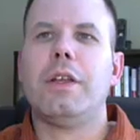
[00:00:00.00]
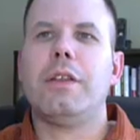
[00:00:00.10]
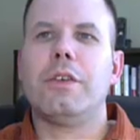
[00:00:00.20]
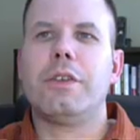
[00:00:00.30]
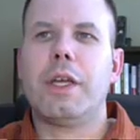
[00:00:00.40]

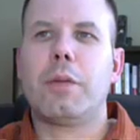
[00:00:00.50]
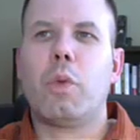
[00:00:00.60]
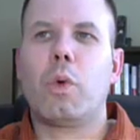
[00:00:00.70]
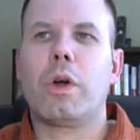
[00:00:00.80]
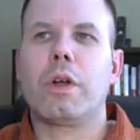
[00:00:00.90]
They're
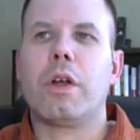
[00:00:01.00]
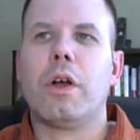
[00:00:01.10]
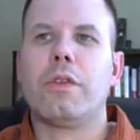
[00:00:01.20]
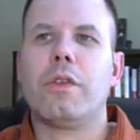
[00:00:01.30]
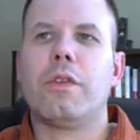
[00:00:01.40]
tick-borne,
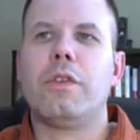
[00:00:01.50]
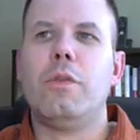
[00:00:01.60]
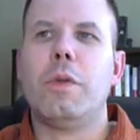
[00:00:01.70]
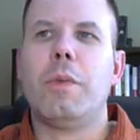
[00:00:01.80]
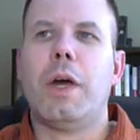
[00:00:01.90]
causes
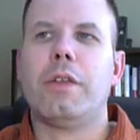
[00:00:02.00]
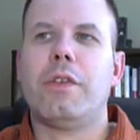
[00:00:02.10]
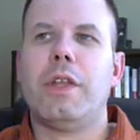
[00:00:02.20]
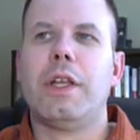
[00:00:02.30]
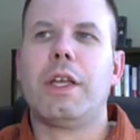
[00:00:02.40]
human
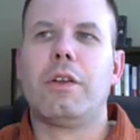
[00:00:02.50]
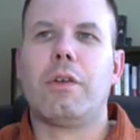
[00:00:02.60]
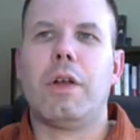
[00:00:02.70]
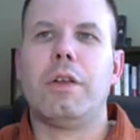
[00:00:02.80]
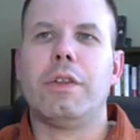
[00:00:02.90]
monocytic and
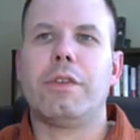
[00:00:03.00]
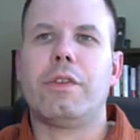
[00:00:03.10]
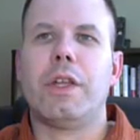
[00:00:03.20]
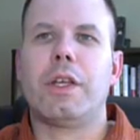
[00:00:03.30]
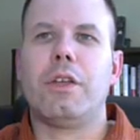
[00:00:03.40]

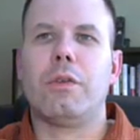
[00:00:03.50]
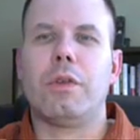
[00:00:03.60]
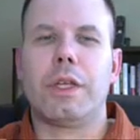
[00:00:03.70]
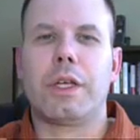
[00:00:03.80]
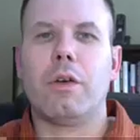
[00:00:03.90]
granulocytic
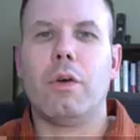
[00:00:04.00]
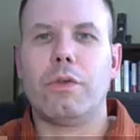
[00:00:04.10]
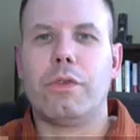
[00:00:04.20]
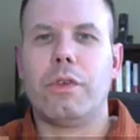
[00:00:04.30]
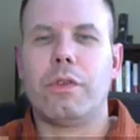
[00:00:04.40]

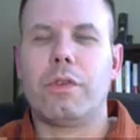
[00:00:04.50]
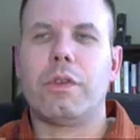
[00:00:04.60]
urticiosis.